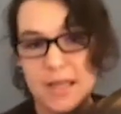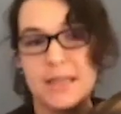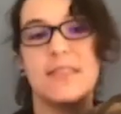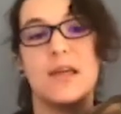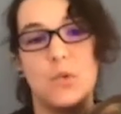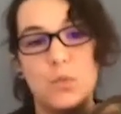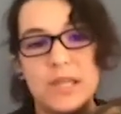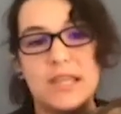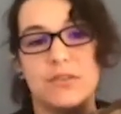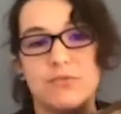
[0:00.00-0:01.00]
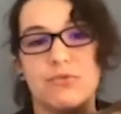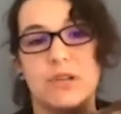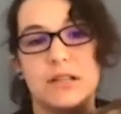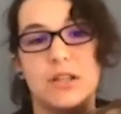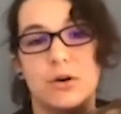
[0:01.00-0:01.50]
then we can
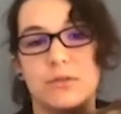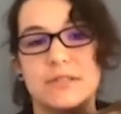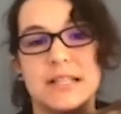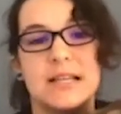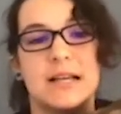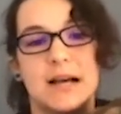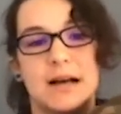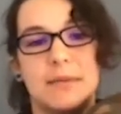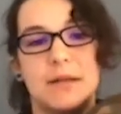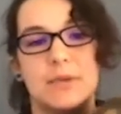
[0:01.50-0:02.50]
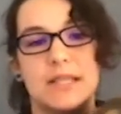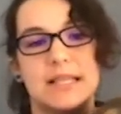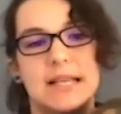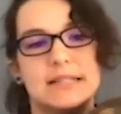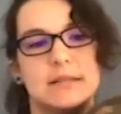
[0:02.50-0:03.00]
read those and we
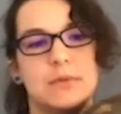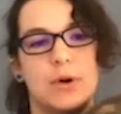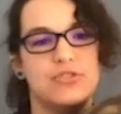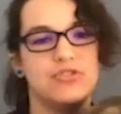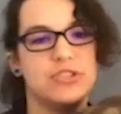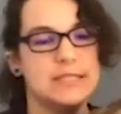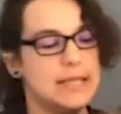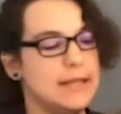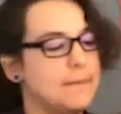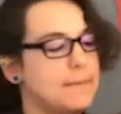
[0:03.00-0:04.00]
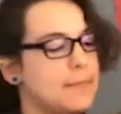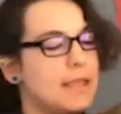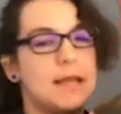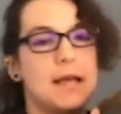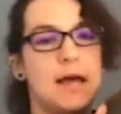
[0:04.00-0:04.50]
can get some questions
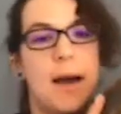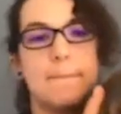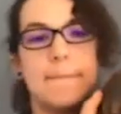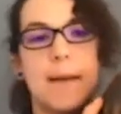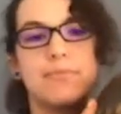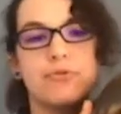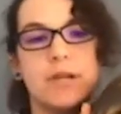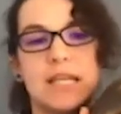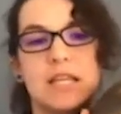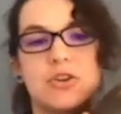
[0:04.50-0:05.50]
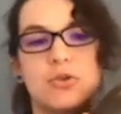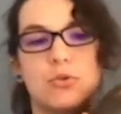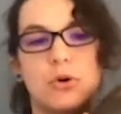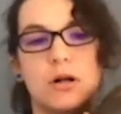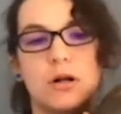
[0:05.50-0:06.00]
in. Pretty
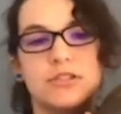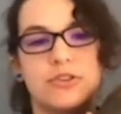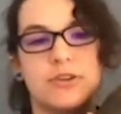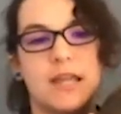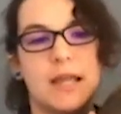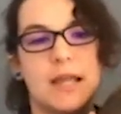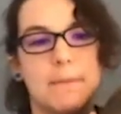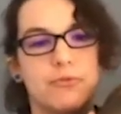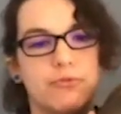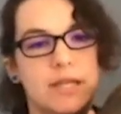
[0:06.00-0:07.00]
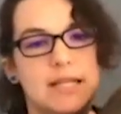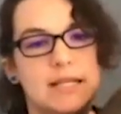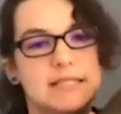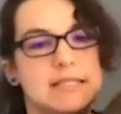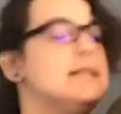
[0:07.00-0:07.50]
cool. During
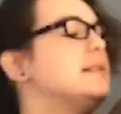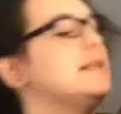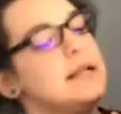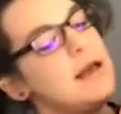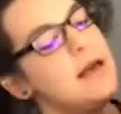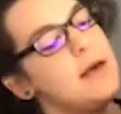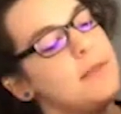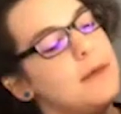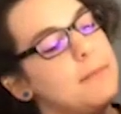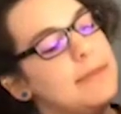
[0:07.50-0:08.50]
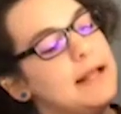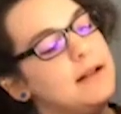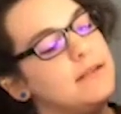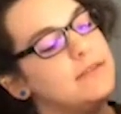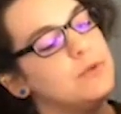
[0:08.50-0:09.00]
breeding season, the
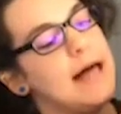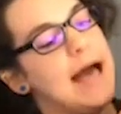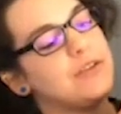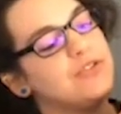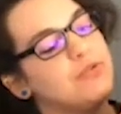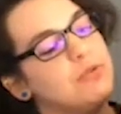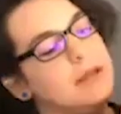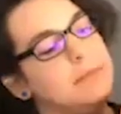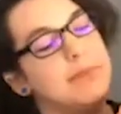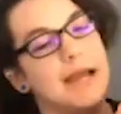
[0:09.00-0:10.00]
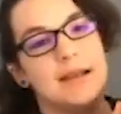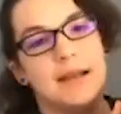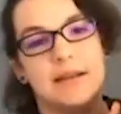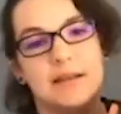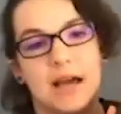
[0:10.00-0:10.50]
males will actually bite
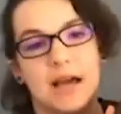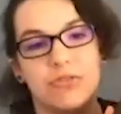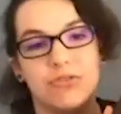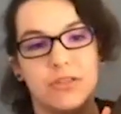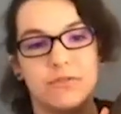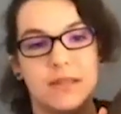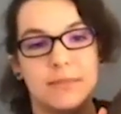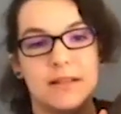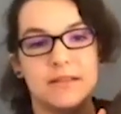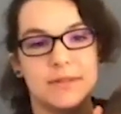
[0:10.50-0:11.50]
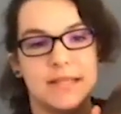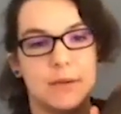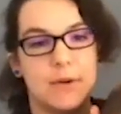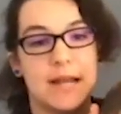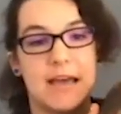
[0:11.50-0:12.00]
and nudge the females when they
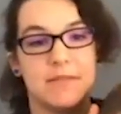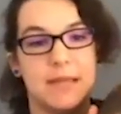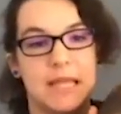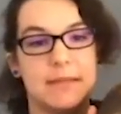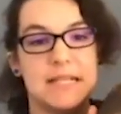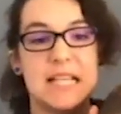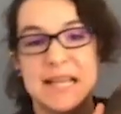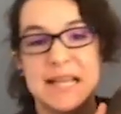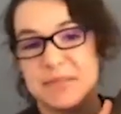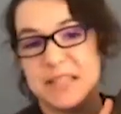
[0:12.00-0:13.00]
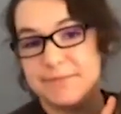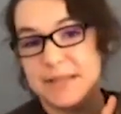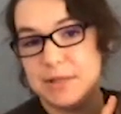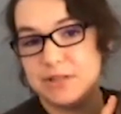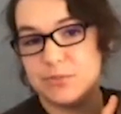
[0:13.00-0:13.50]
want to have babies. But the
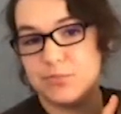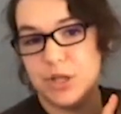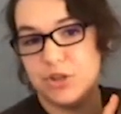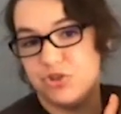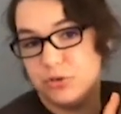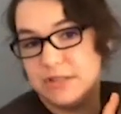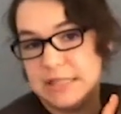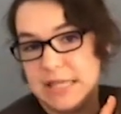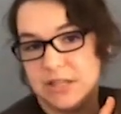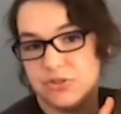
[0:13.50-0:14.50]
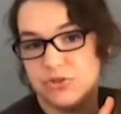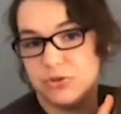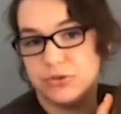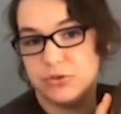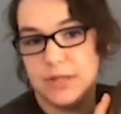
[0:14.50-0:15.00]
females are pretty choosy. They can
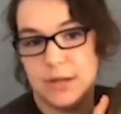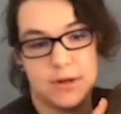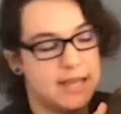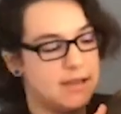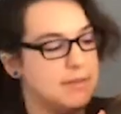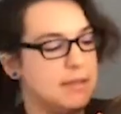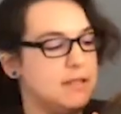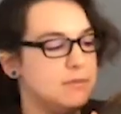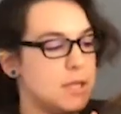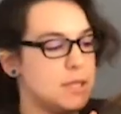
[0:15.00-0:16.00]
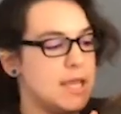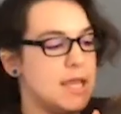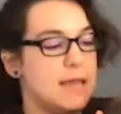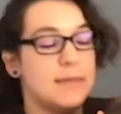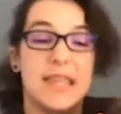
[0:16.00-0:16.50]
choose who they want to have babies with.
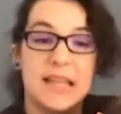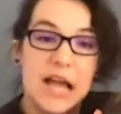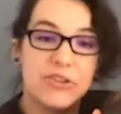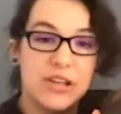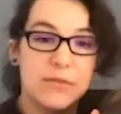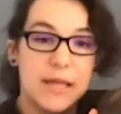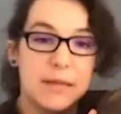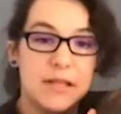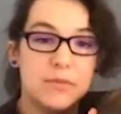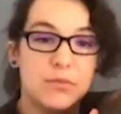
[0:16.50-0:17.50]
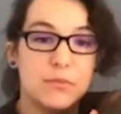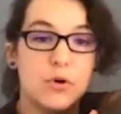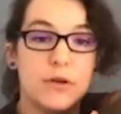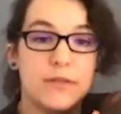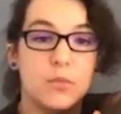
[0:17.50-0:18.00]
They can actually have babies with
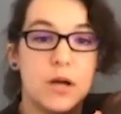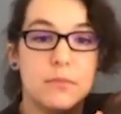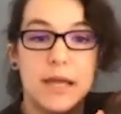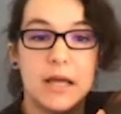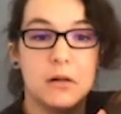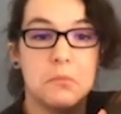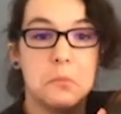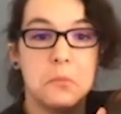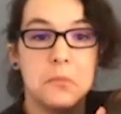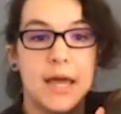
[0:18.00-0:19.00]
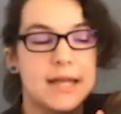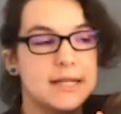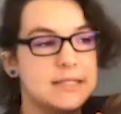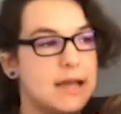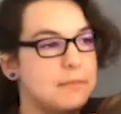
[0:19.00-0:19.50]
more than one male at a
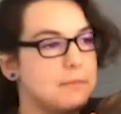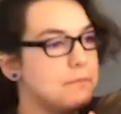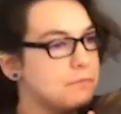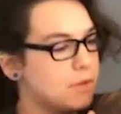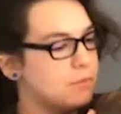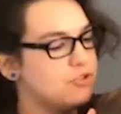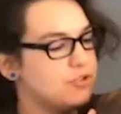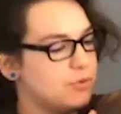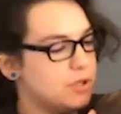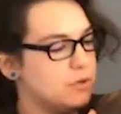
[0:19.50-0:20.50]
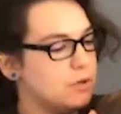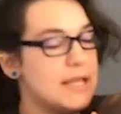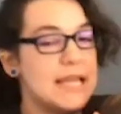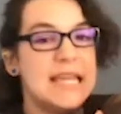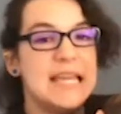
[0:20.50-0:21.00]
time, which is pretty cool.
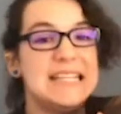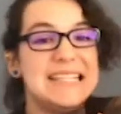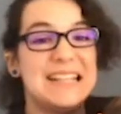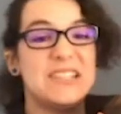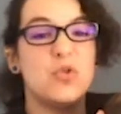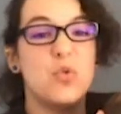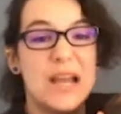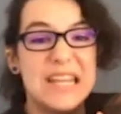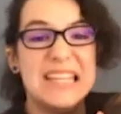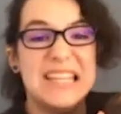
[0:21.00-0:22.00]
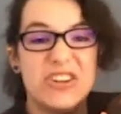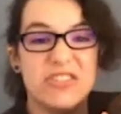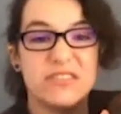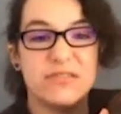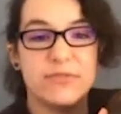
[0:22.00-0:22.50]
It takes 20
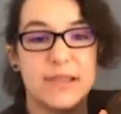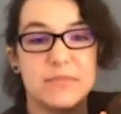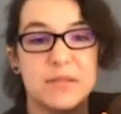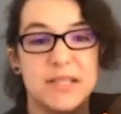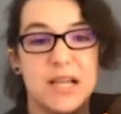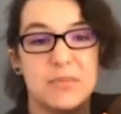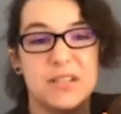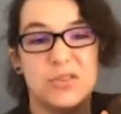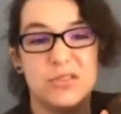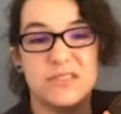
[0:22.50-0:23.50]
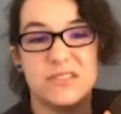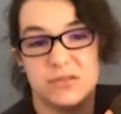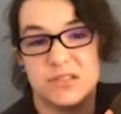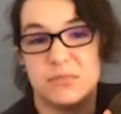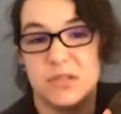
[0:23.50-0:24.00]
years for them to become adults, so
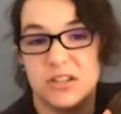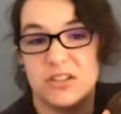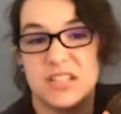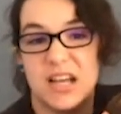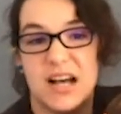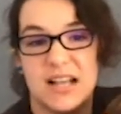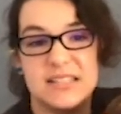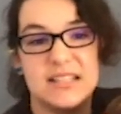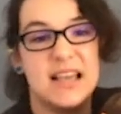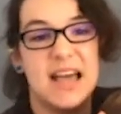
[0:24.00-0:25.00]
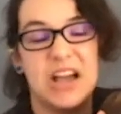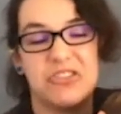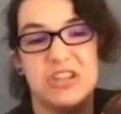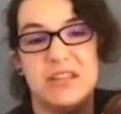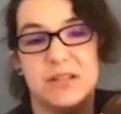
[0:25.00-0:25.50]
similar to us,
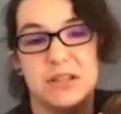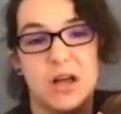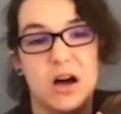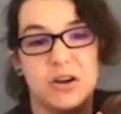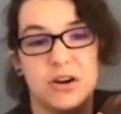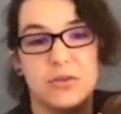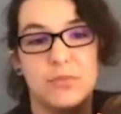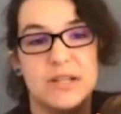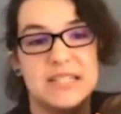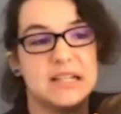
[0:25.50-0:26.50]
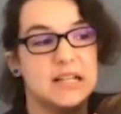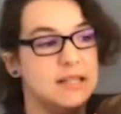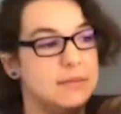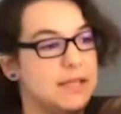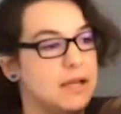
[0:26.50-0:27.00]
actually even longer. We
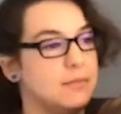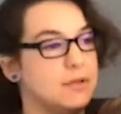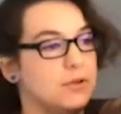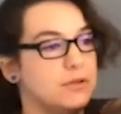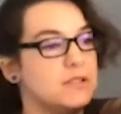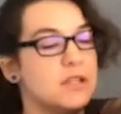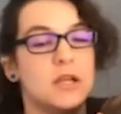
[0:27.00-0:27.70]
technically become adults